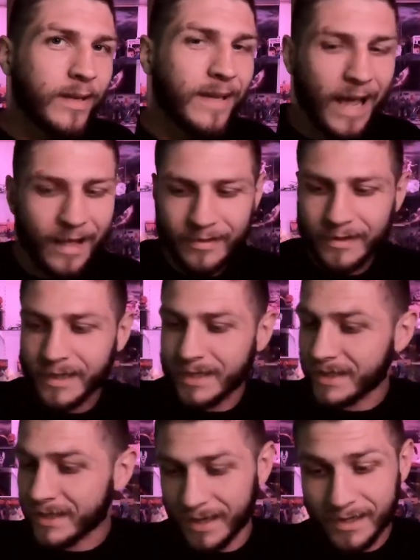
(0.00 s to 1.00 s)
We had to
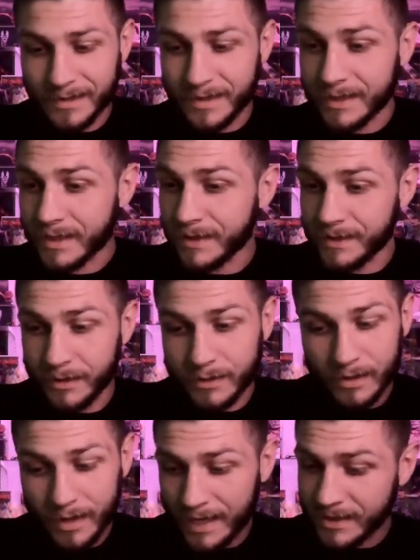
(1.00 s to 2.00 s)
discuss this because
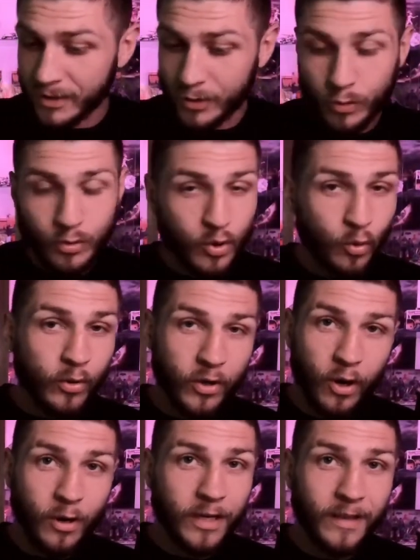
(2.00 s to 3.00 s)
there's lots of news
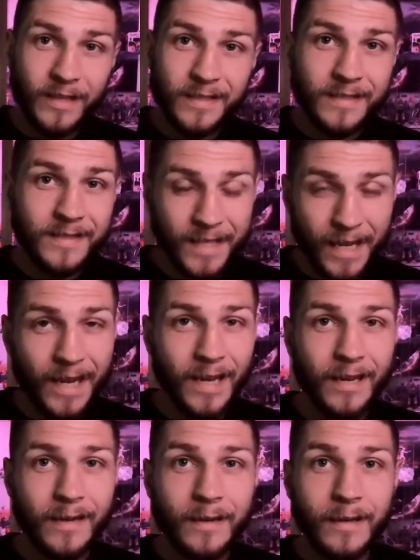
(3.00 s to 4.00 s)
going on in this
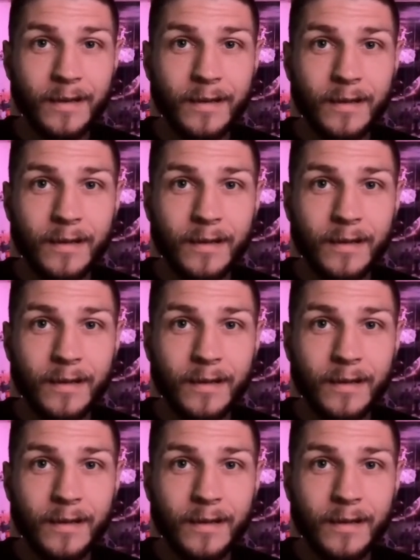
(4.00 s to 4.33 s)
scene,